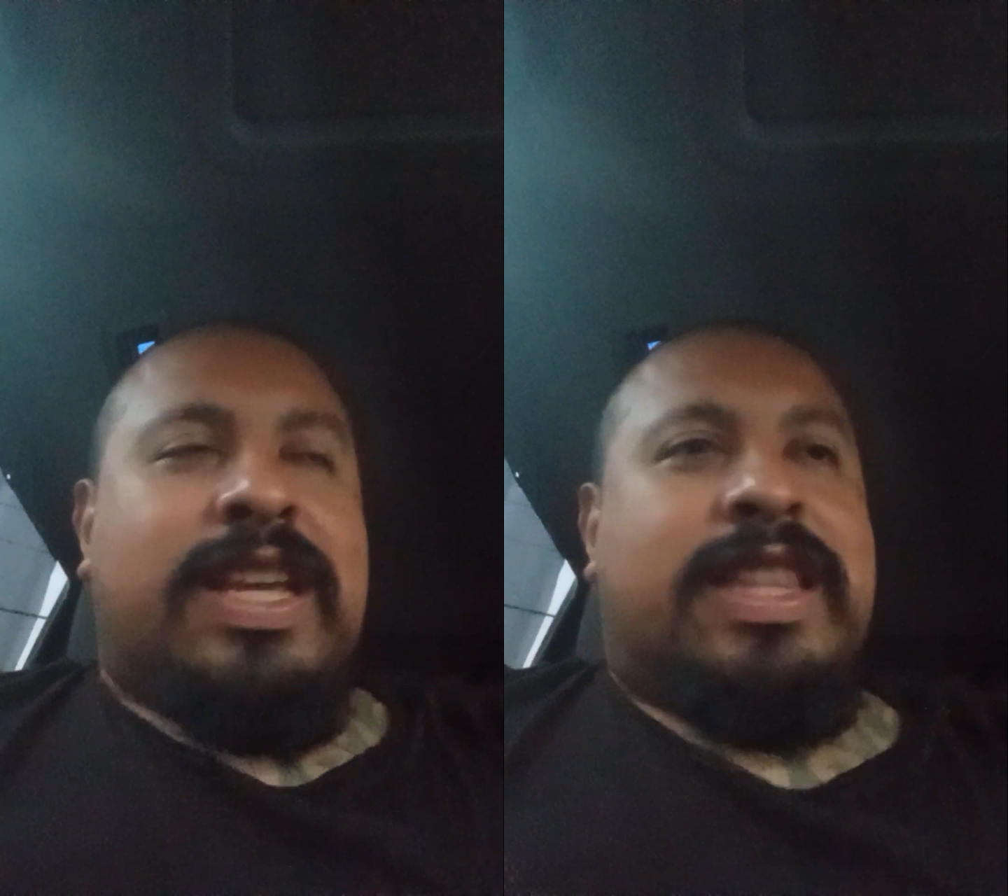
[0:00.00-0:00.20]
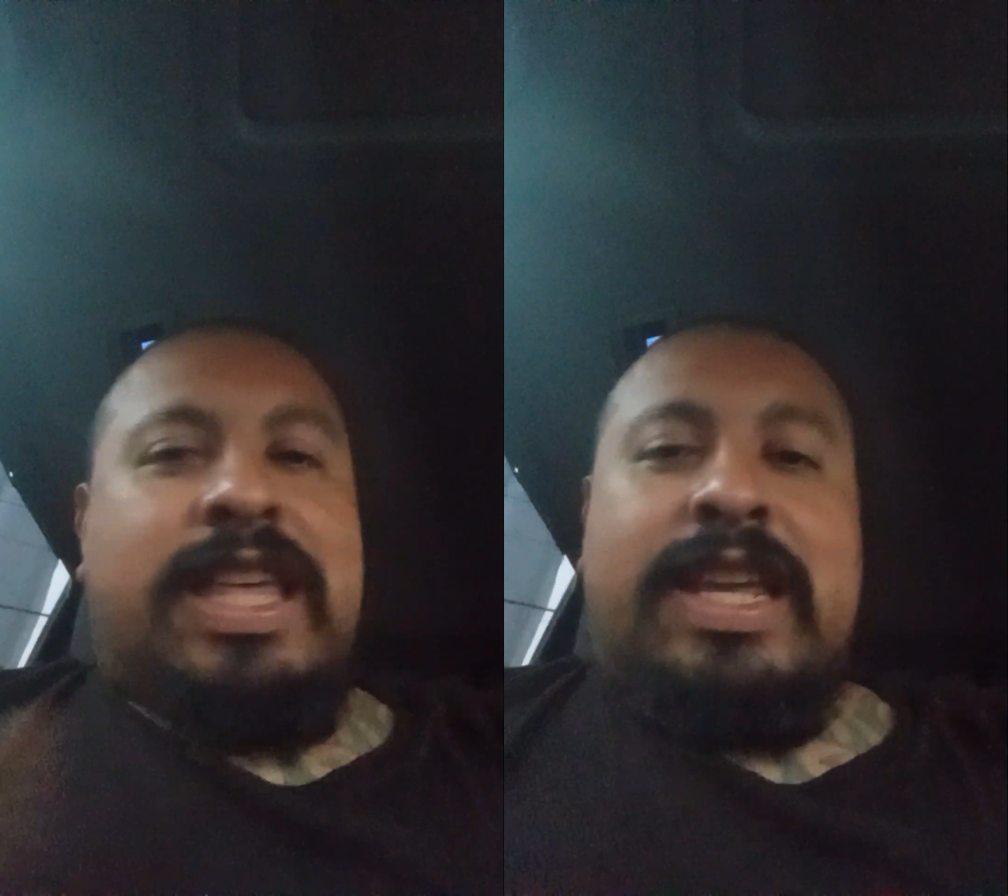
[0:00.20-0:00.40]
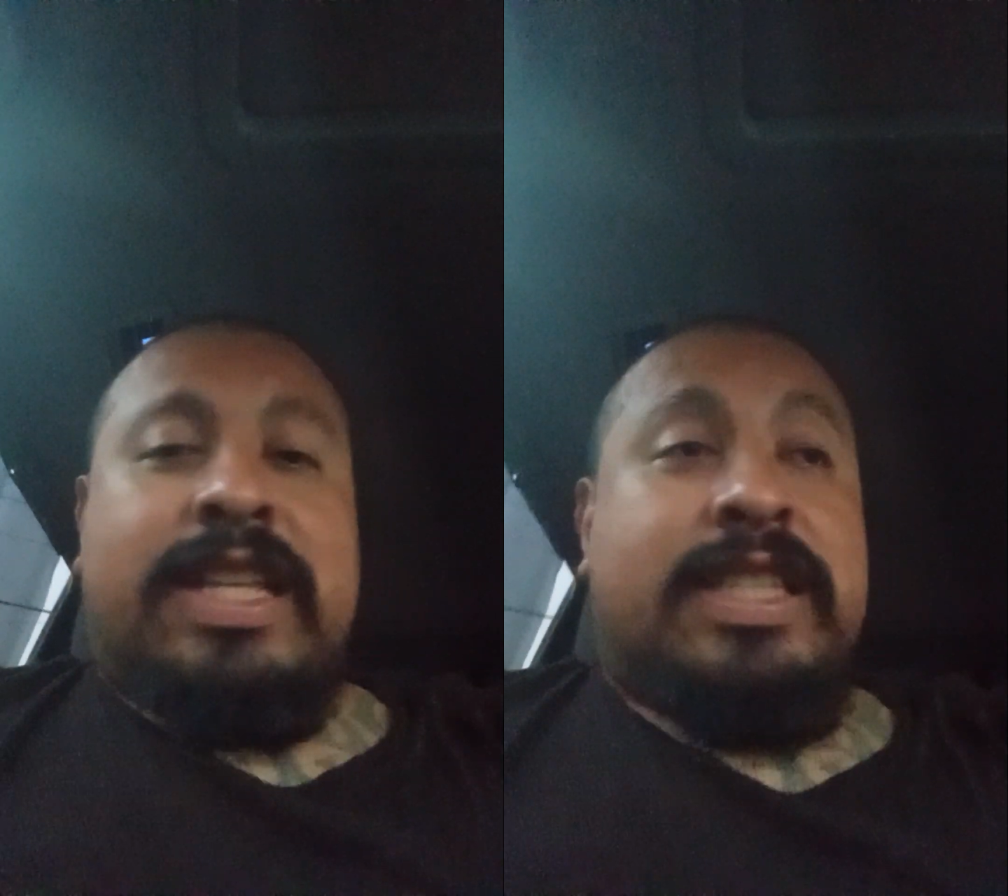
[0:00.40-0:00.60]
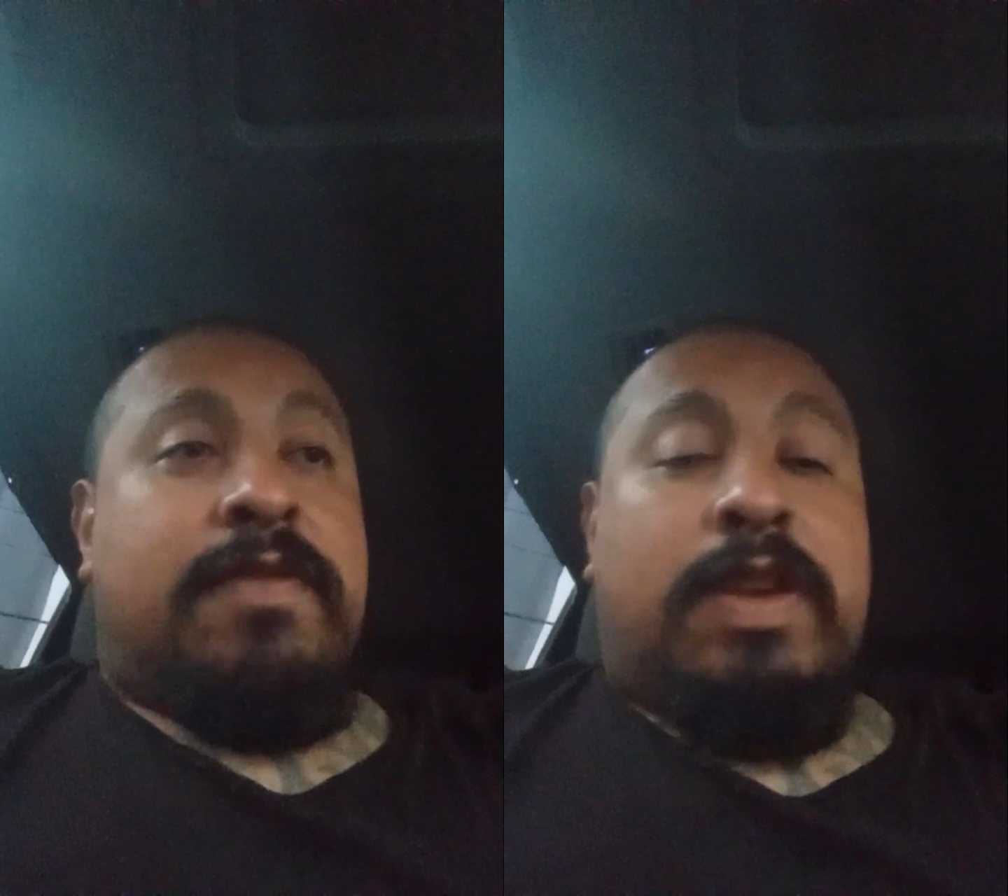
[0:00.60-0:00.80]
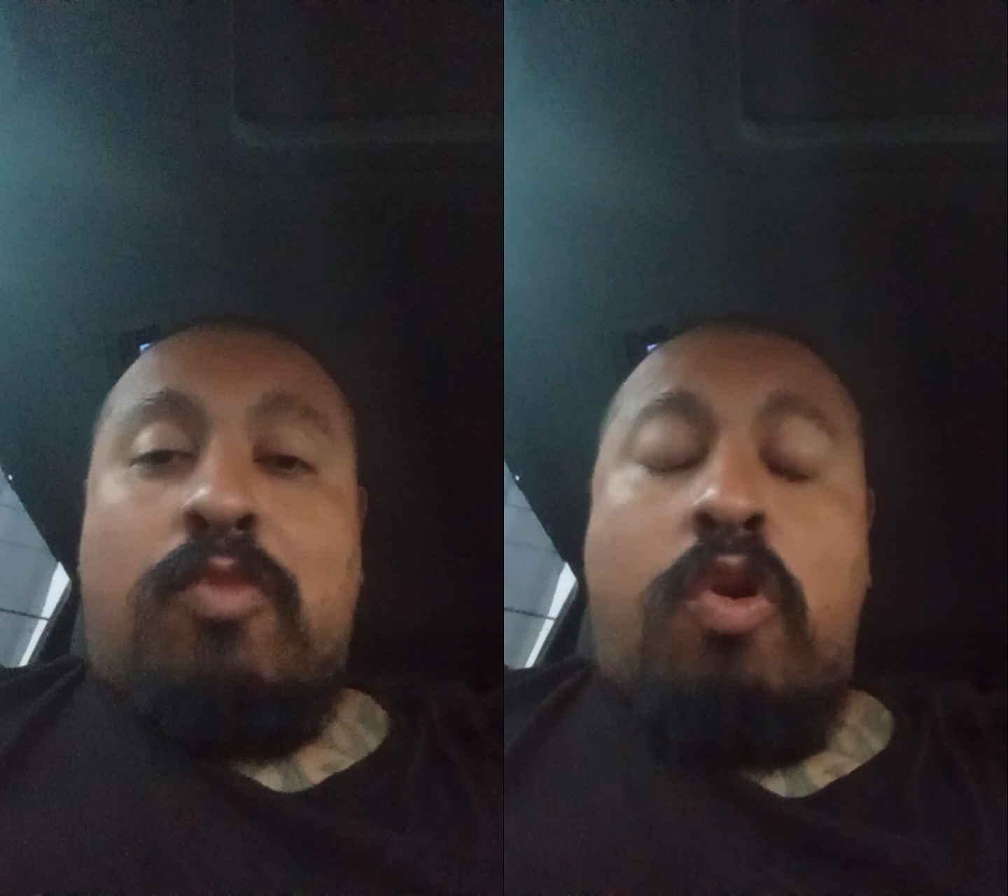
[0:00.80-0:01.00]
and then it's
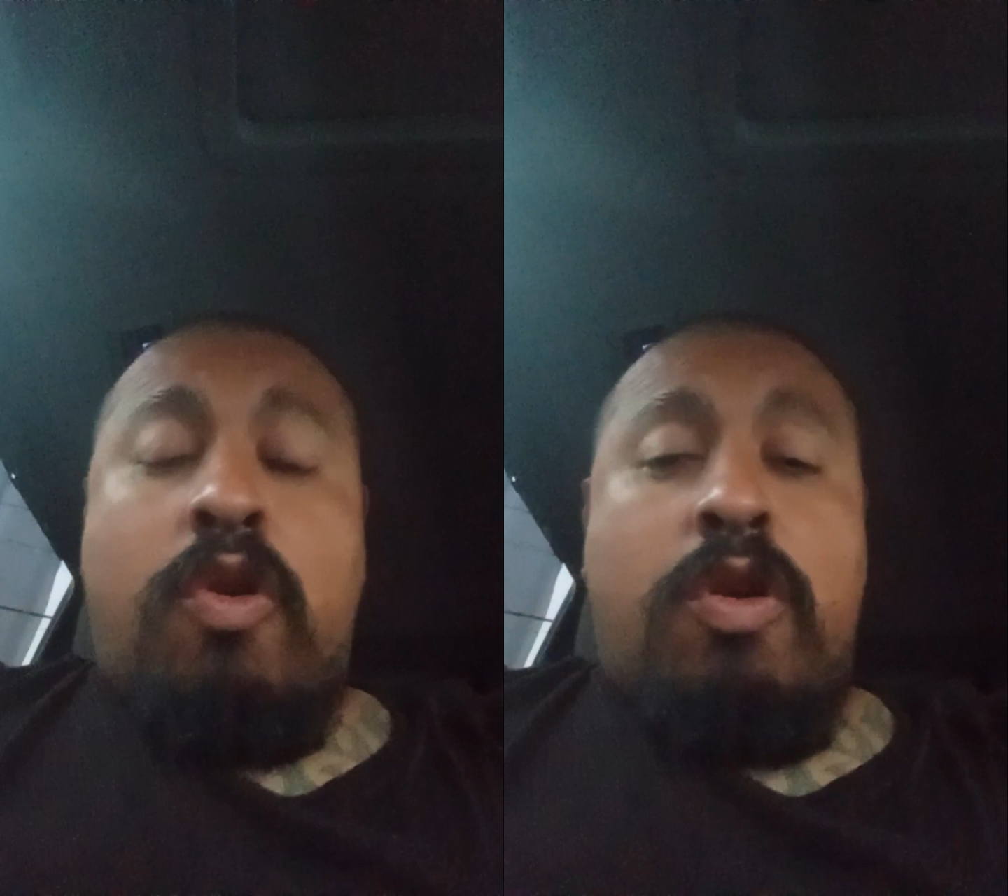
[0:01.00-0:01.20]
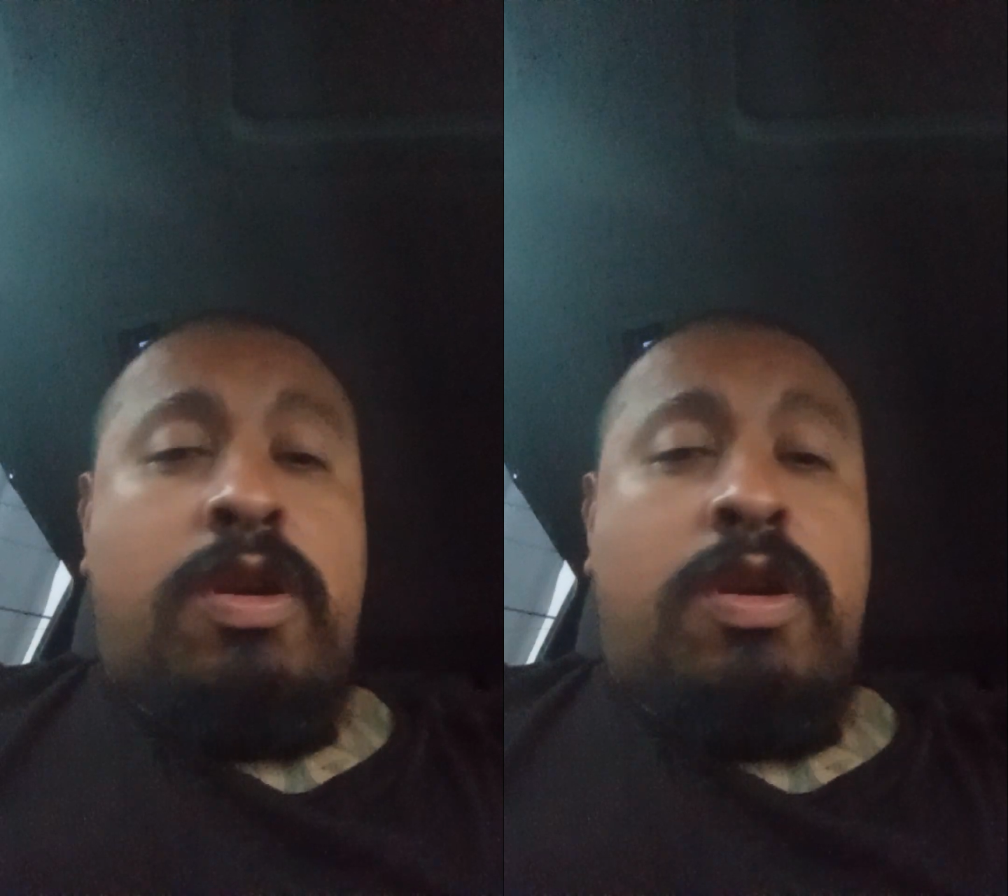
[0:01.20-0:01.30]
even more